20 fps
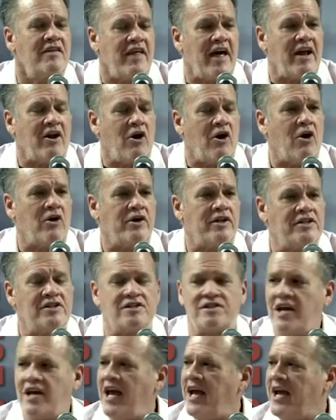that aren't
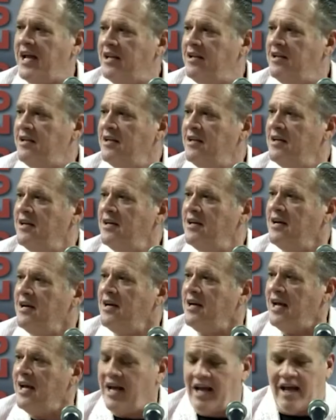insane
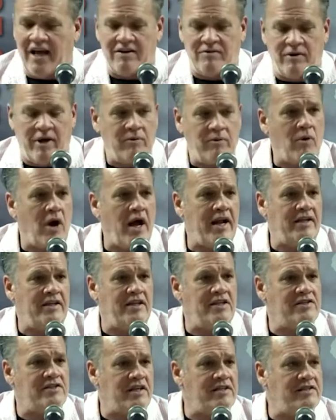and writing
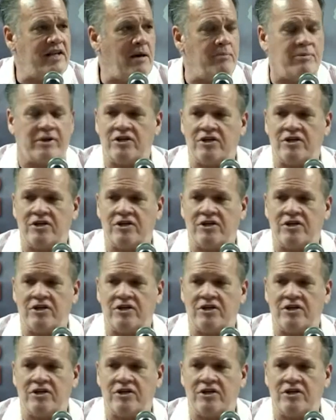these things down.